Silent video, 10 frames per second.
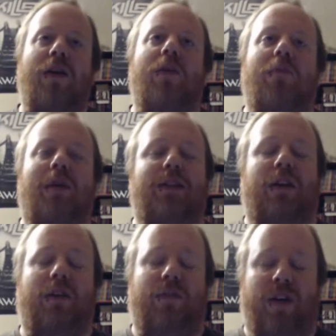basically
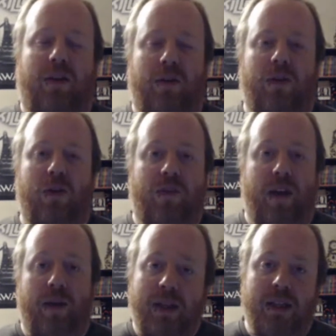who her
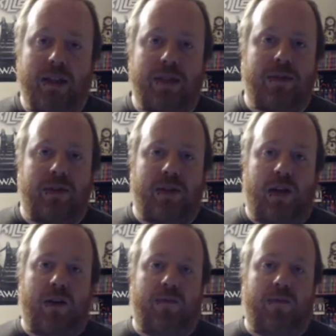family is. Her